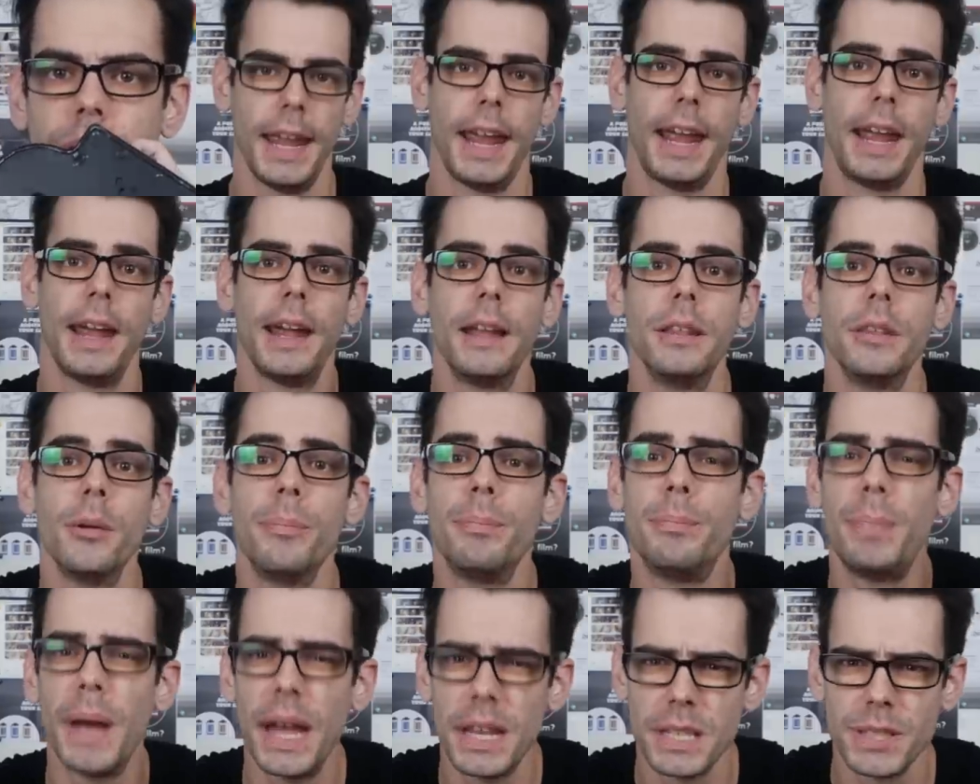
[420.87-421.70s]
And the
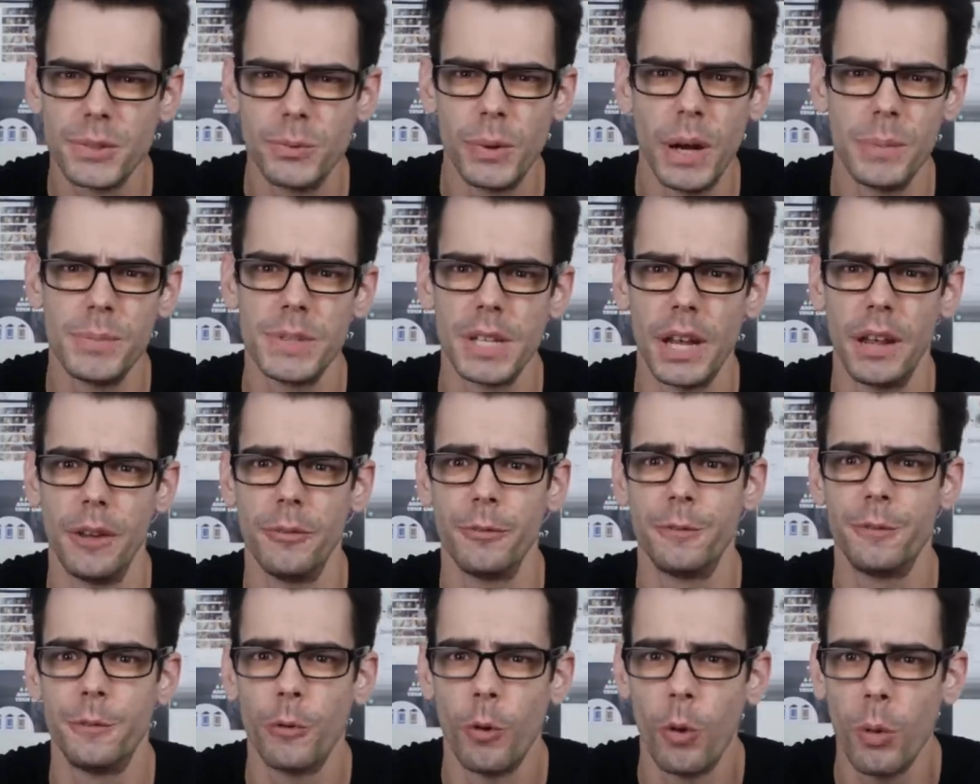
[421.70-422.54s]
best
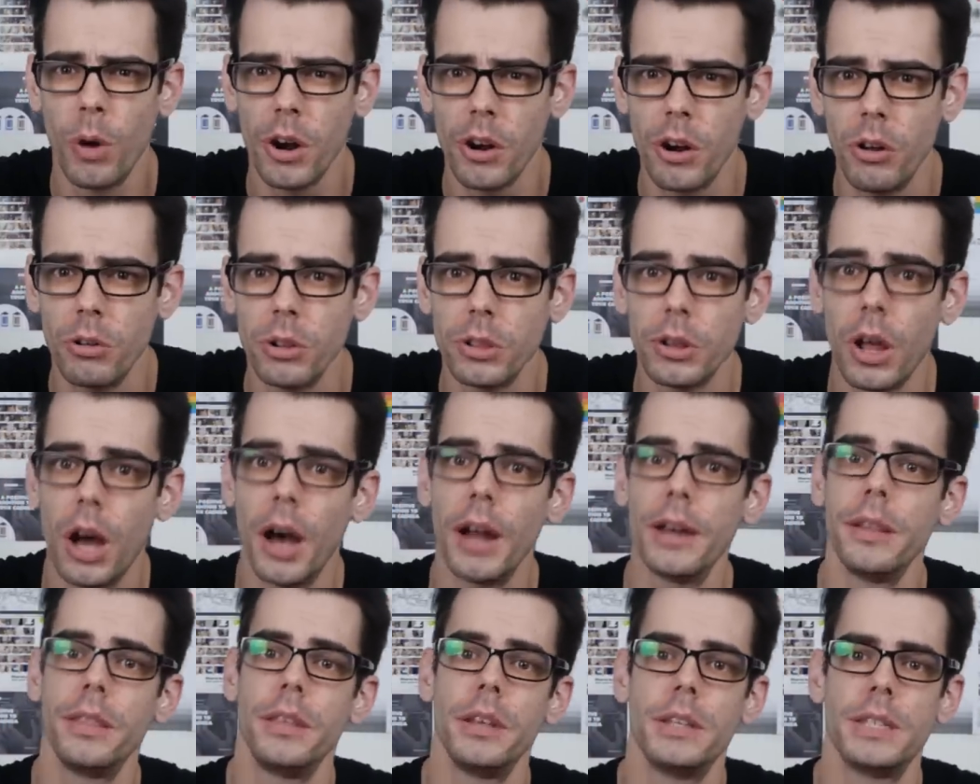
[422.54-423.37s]
website for a
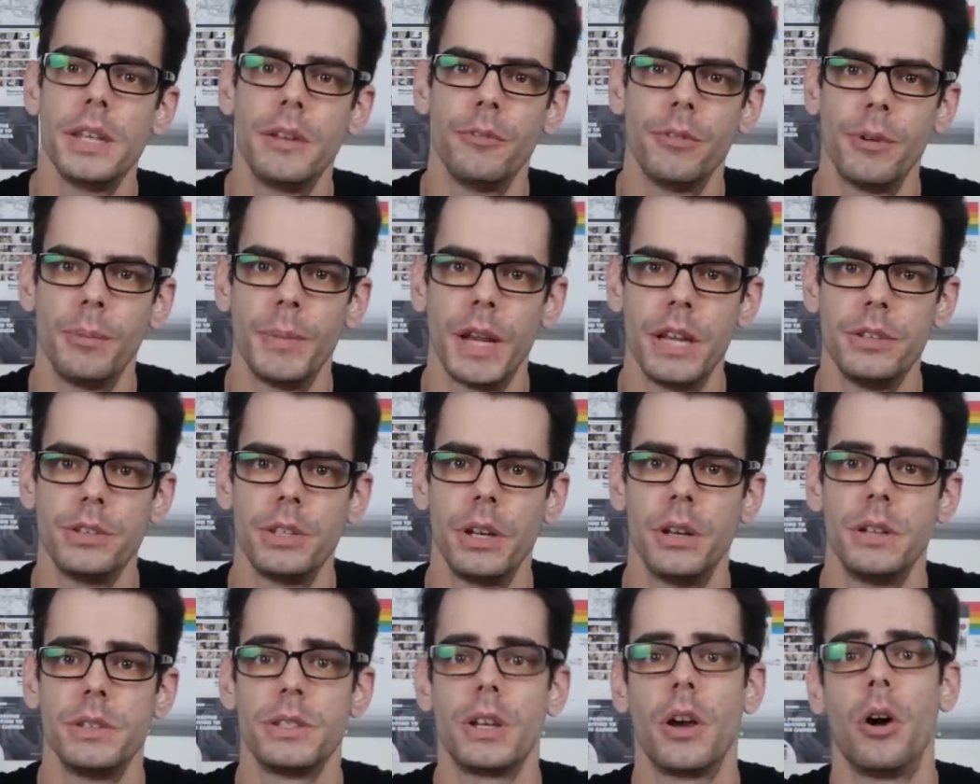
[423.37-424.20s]
lot of this
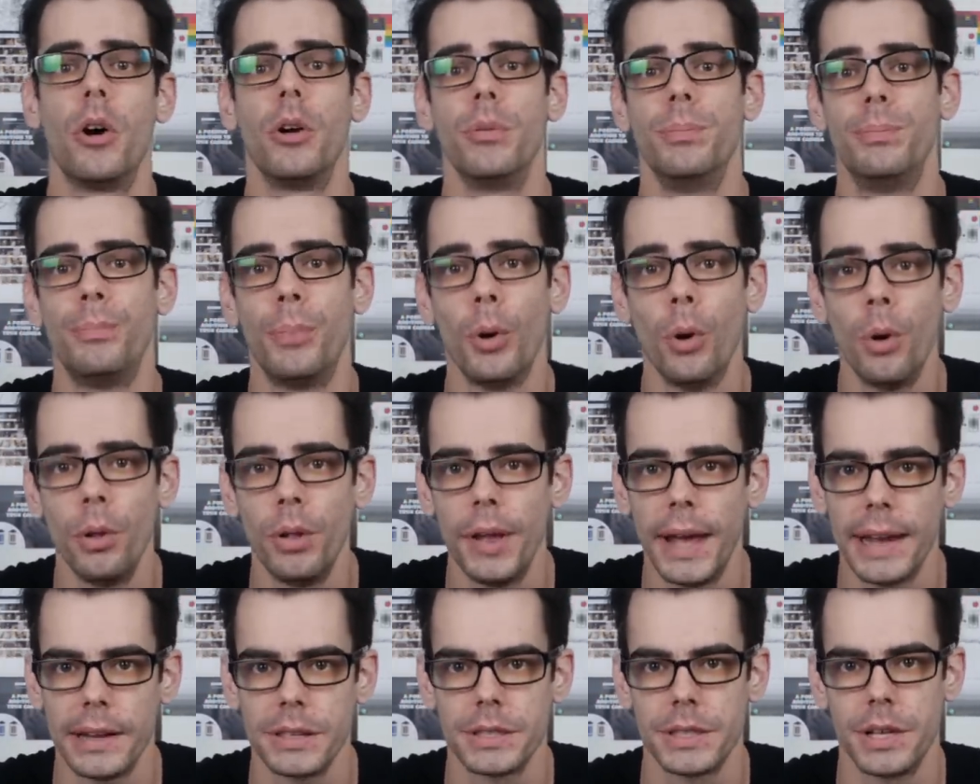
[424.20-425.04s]
information is called
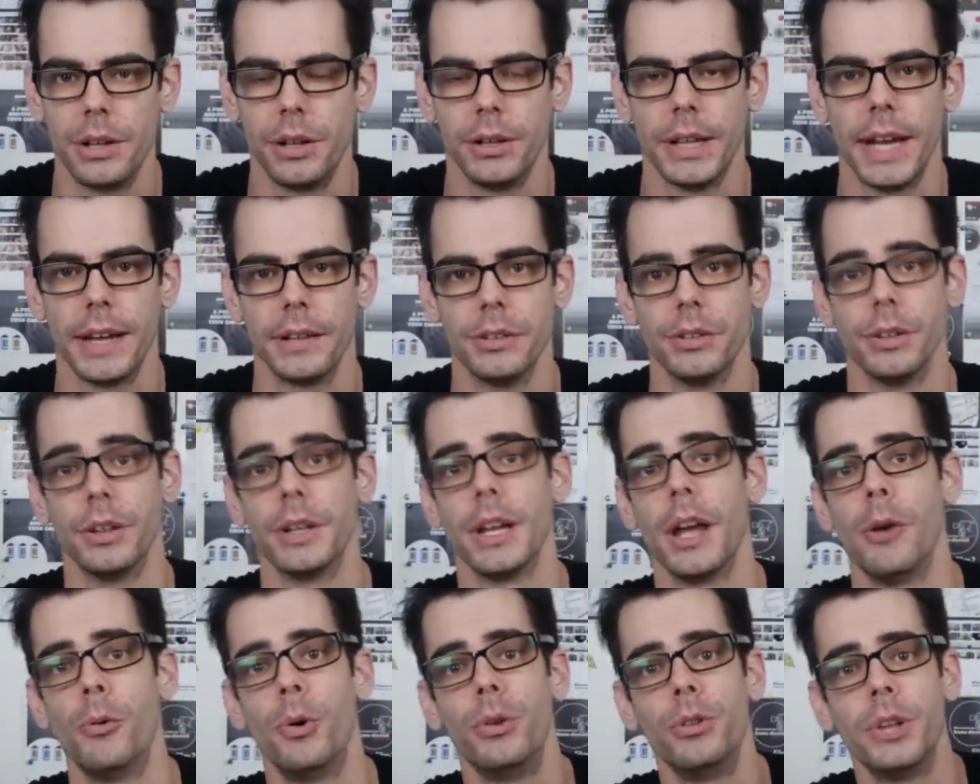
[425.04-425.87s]
Bolex Collector,
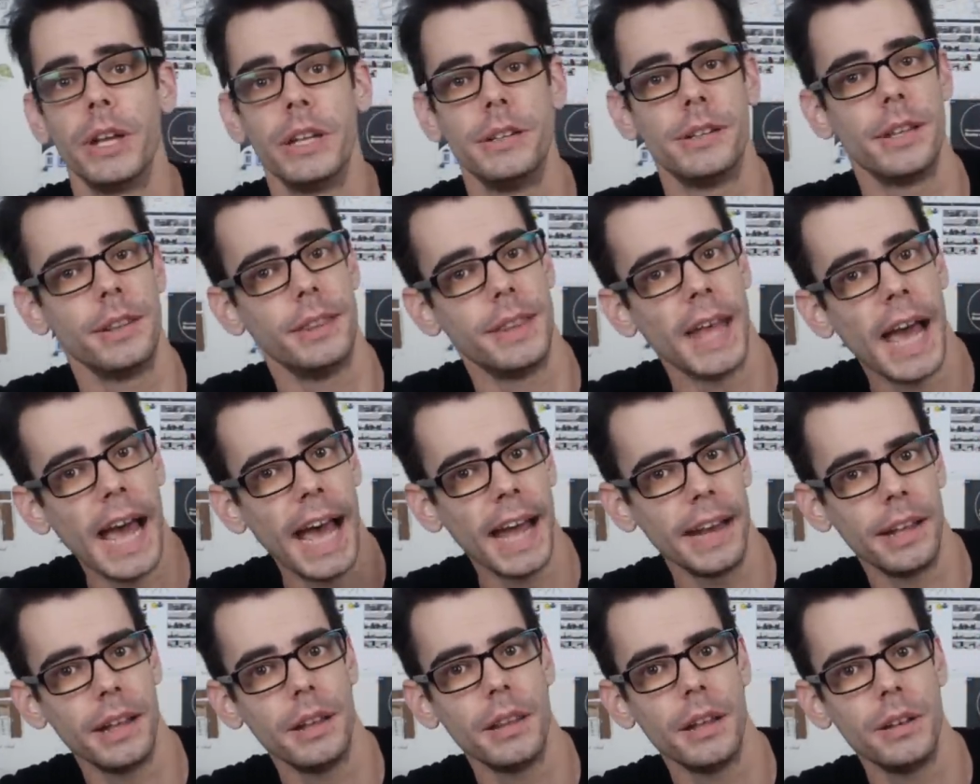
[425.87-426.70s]
and I will link to
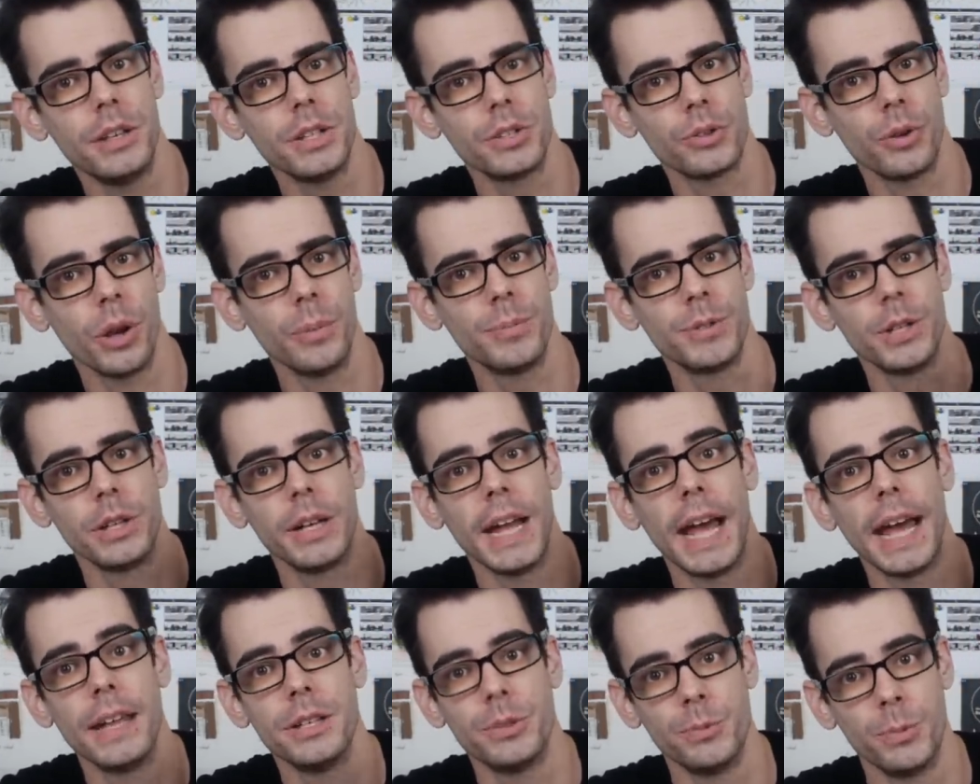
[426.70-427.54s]
that in the description
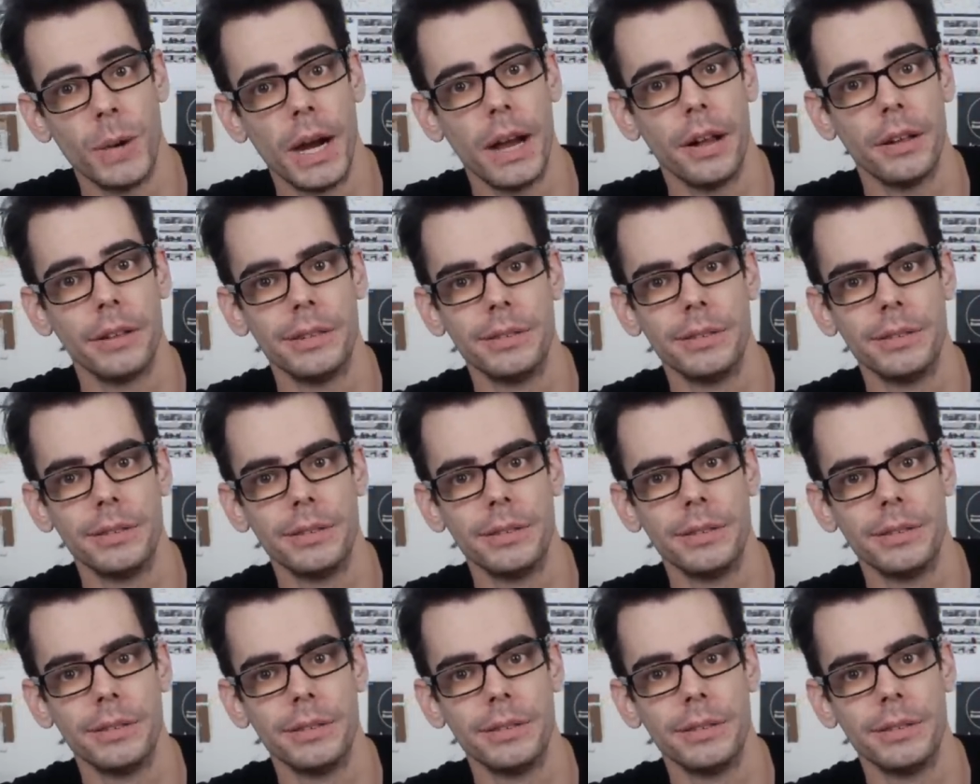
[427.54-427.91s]
as well.